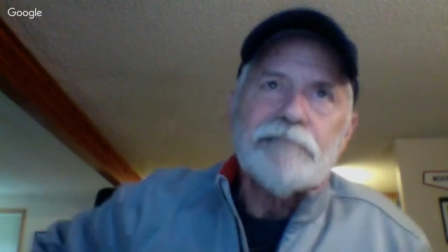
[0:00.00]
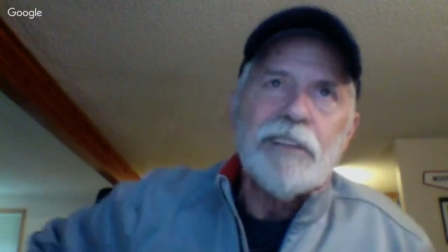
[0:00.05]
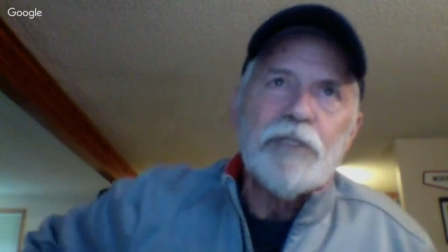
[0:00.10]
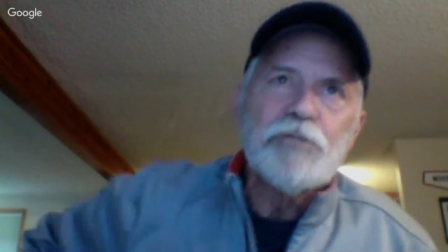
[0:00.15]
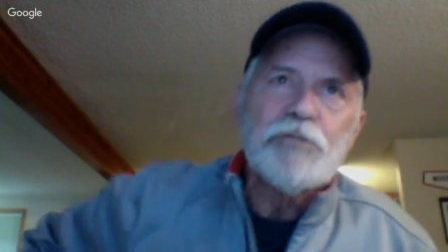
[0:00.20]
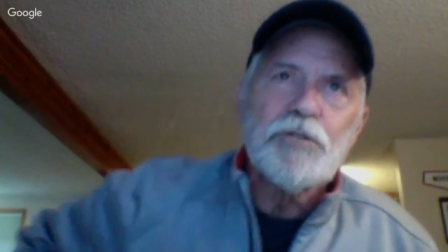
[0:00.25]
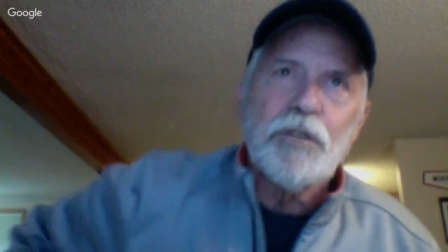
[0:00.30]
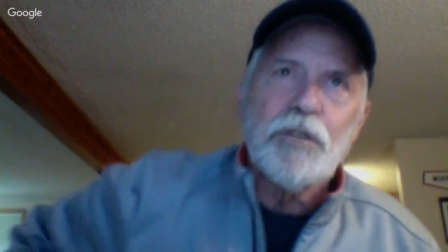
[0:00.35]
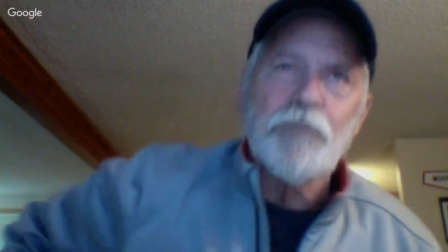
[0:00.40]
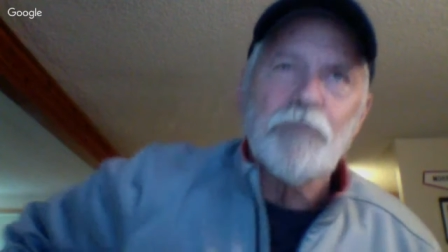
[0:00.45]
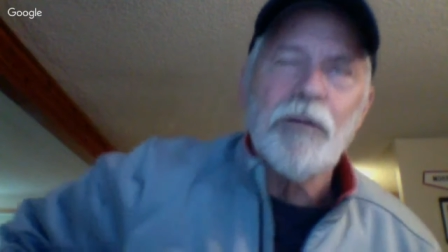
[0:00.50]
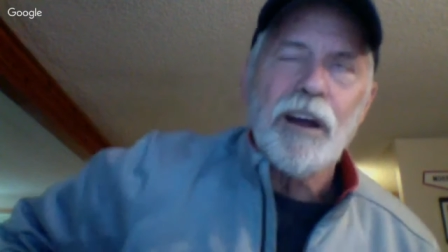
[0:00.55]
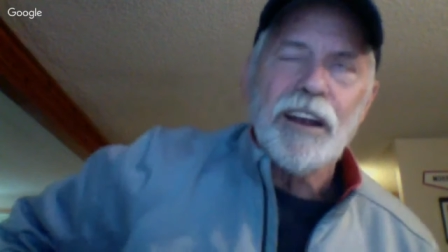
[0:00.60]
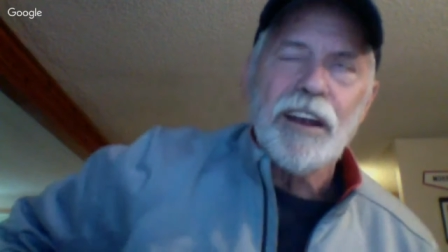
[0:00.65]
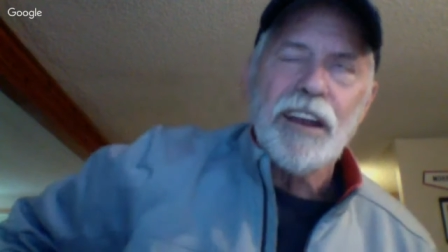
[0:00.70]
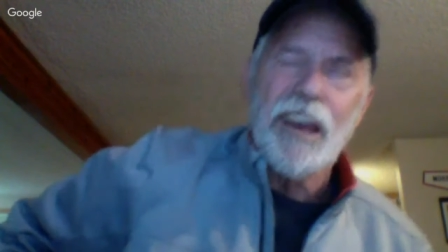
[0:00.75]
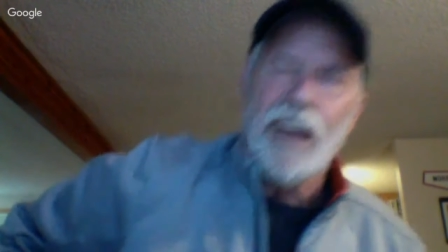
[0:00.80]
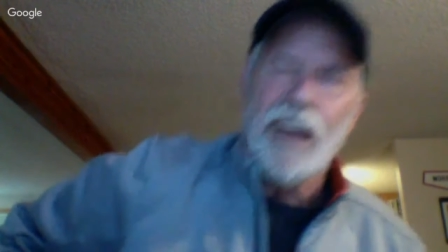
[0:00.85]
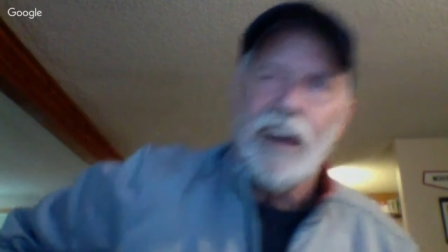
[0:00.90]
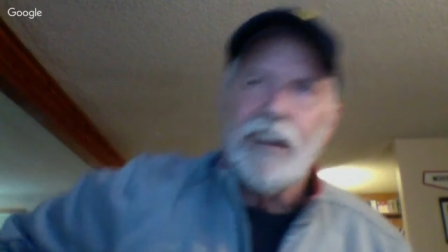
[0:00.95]
it was with my
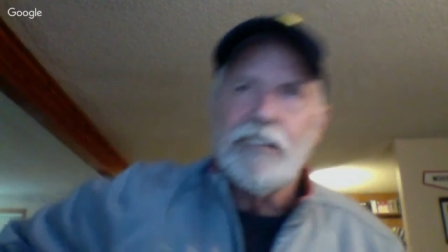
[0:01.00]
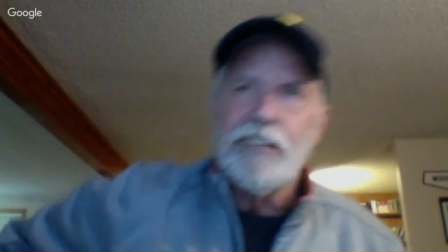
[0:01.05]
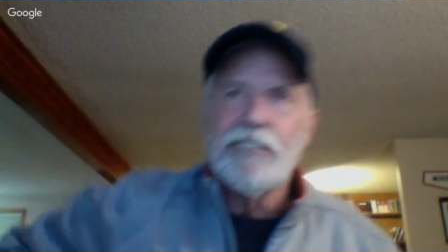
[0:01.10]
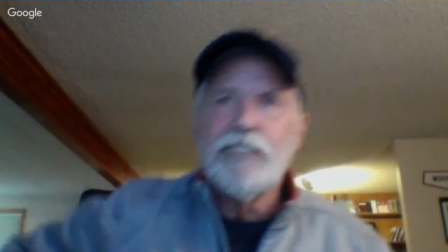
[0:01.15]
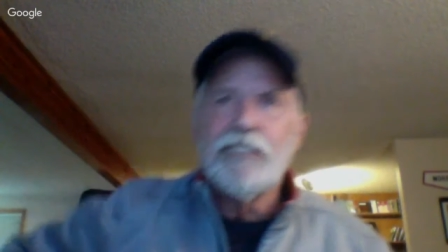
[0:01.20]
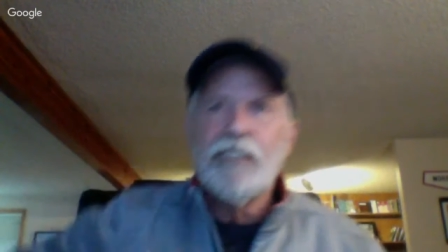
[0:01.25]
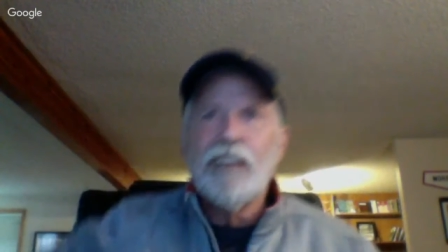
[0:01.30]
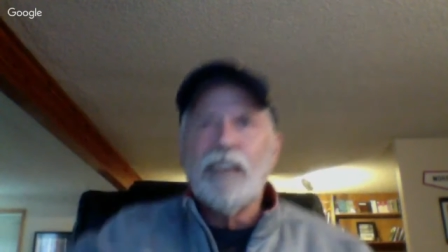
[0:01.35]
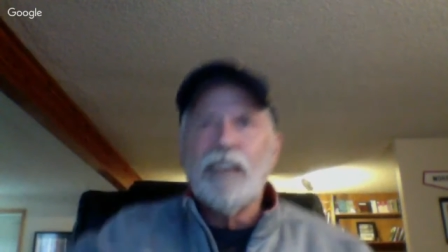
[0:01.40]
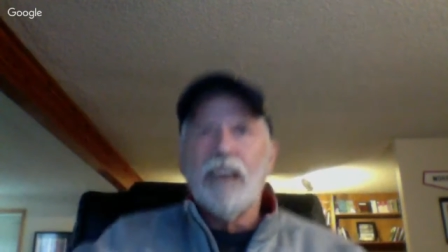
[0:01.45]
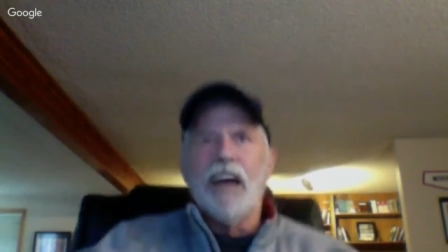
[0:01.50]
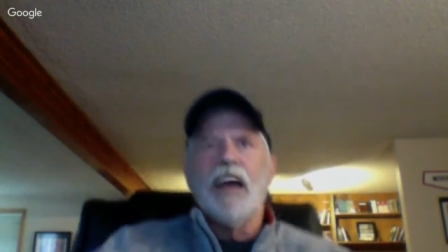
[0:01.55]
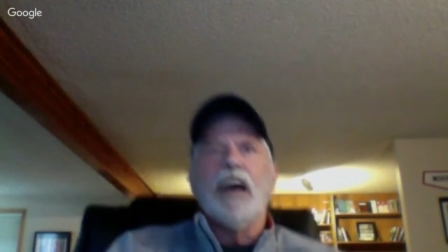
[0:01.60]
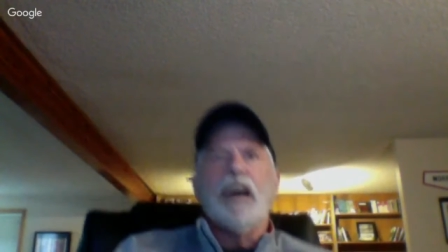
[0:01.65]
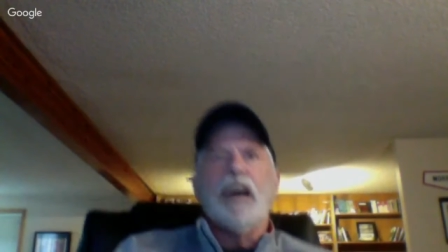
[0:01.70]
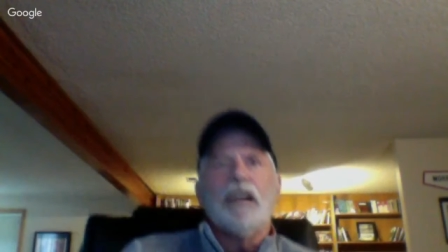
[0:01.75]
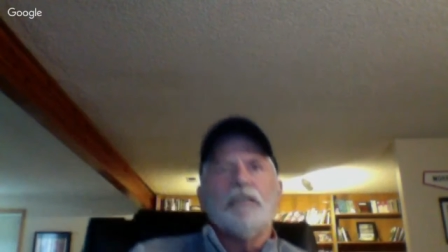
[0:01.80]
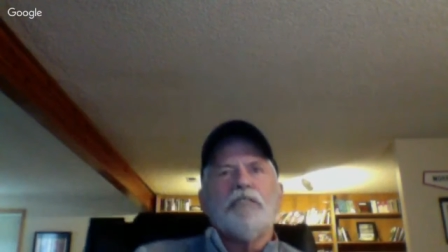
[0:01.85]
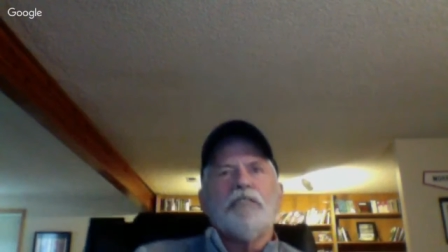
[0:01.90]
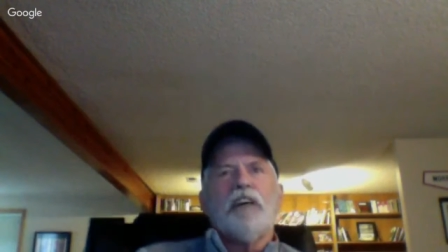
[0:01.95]
dad,
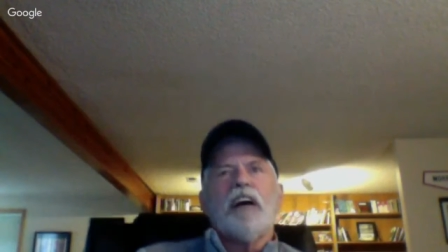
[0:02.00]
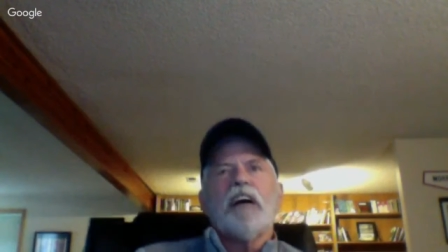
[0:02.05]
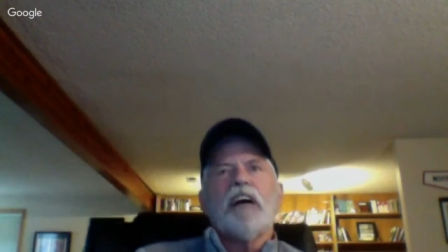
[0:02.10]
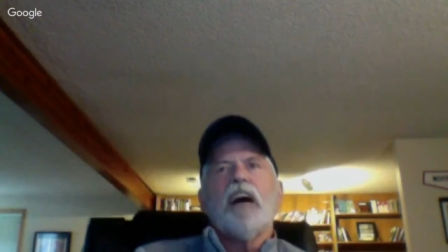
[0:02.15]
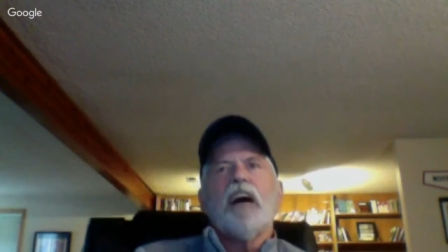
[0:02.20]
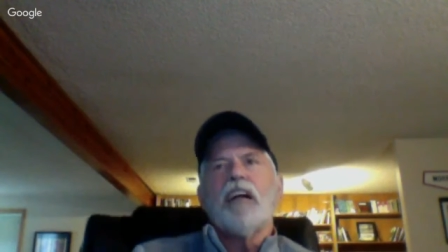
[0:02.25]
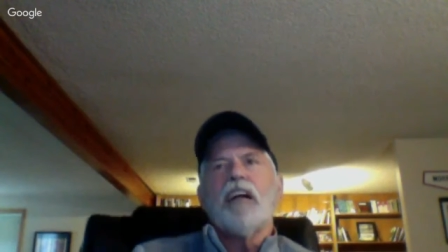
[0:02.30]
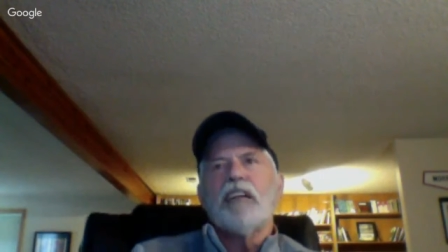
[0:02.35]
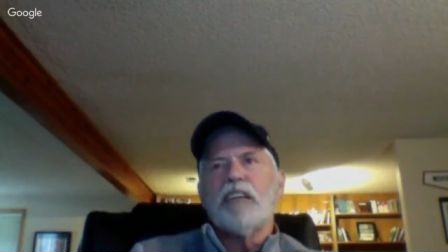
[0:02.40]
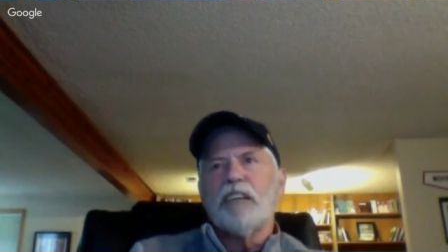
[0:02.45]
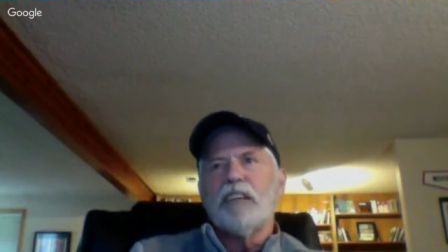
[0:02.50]
and if I got